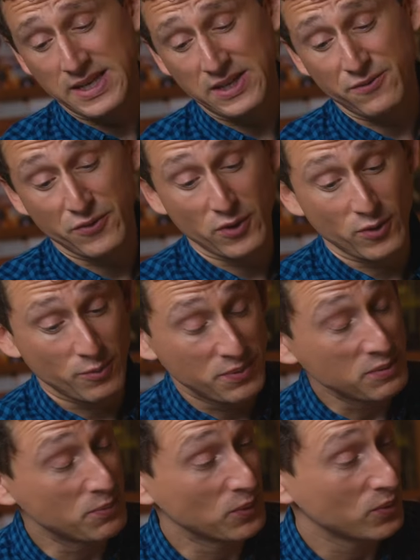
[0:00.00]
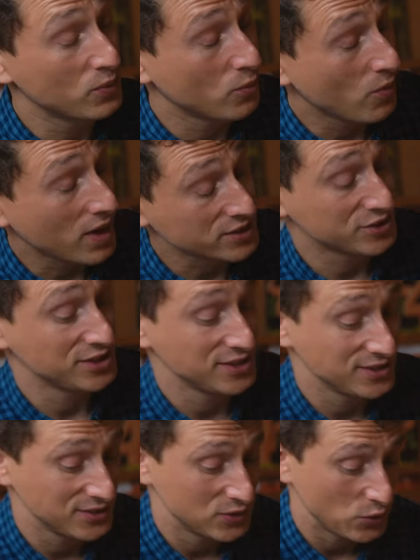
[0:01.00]
If there are people
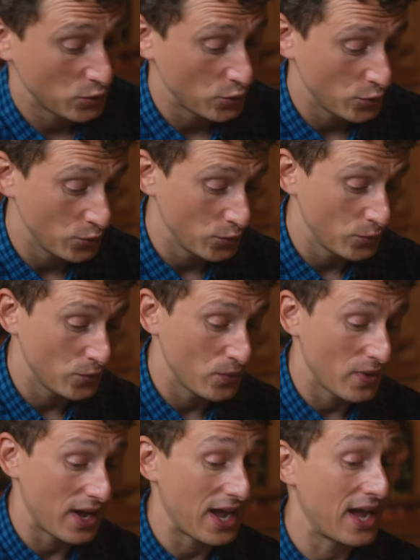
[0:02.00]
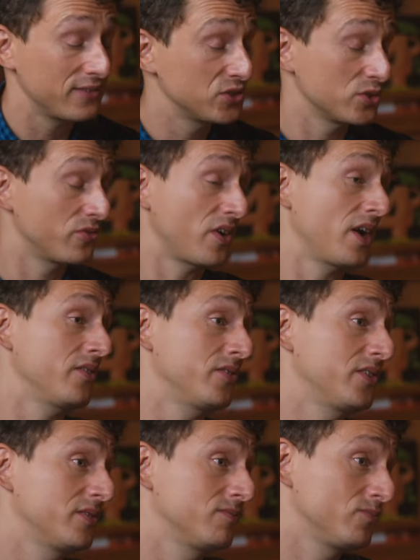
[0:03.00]
watching who have
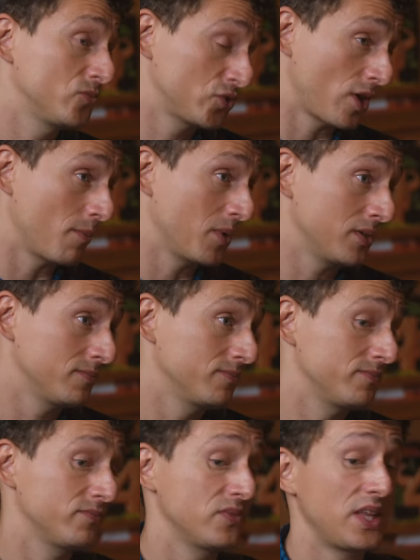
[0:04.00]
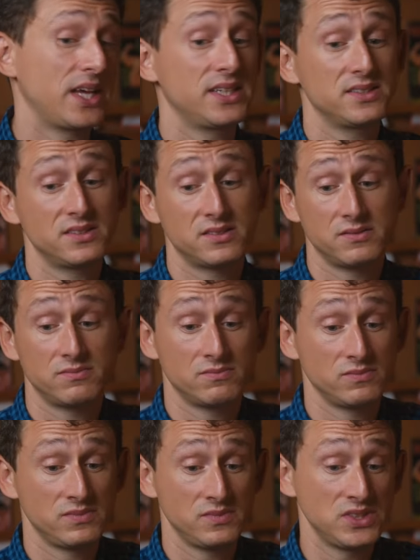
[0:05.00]
survived trauma that is
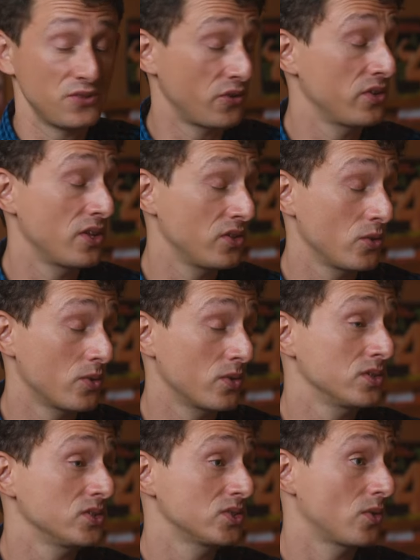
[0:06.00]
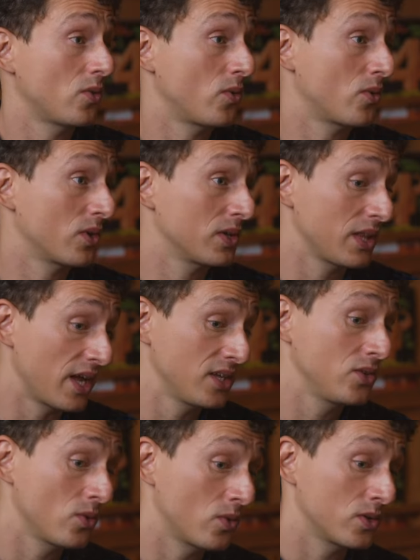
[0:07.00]
different than yours or
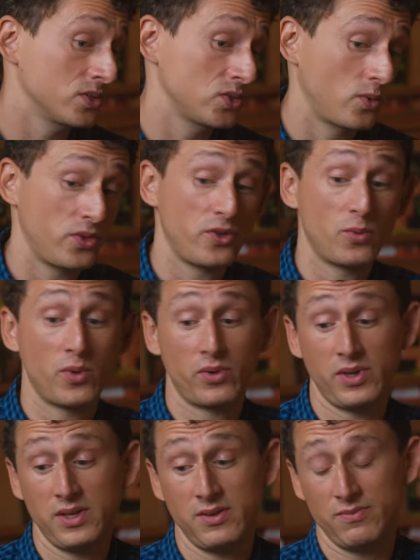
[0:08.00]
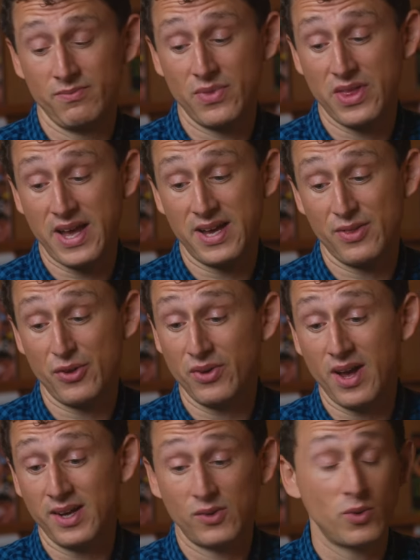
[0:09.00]
like yours, or they're worried that they're
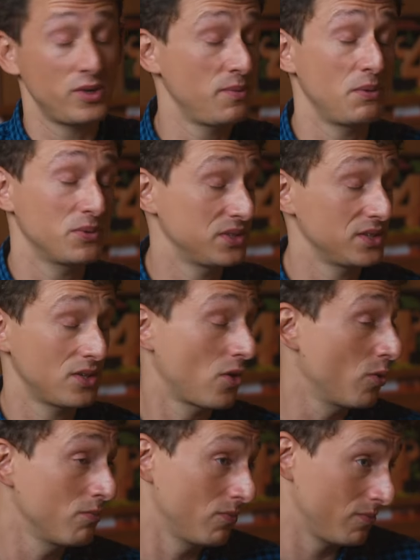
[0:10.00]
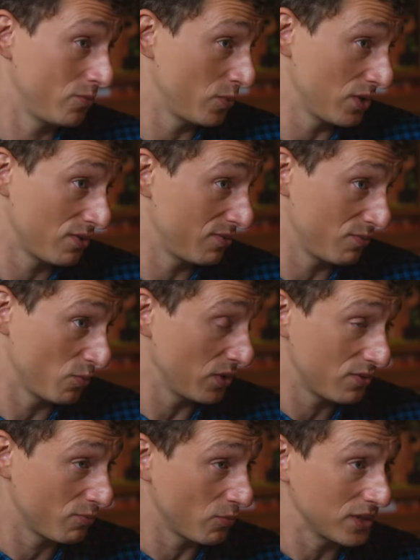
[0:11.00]
not going to be able to cope with
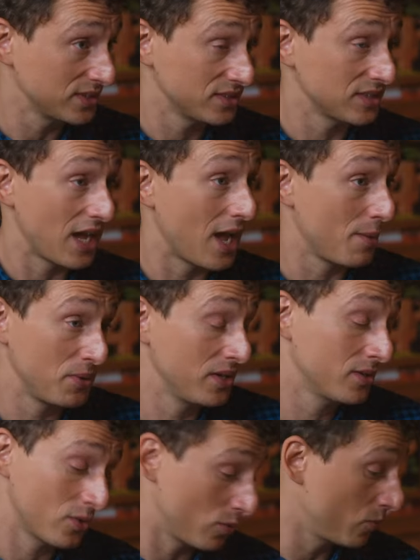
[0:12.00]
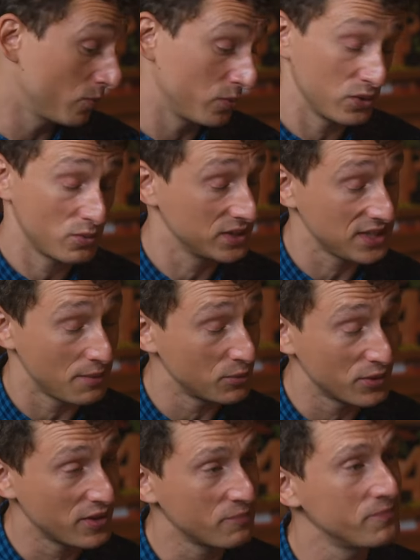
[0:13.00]
what's happening or with what's
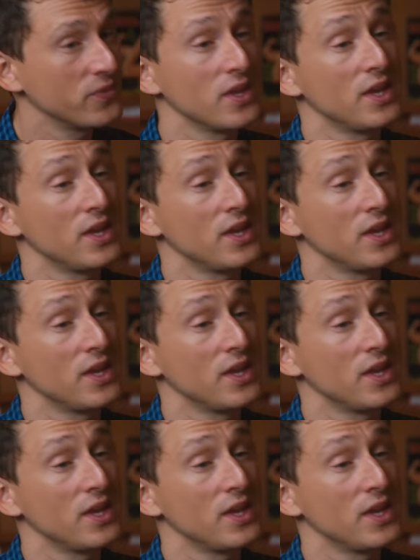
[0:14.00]
happened with them,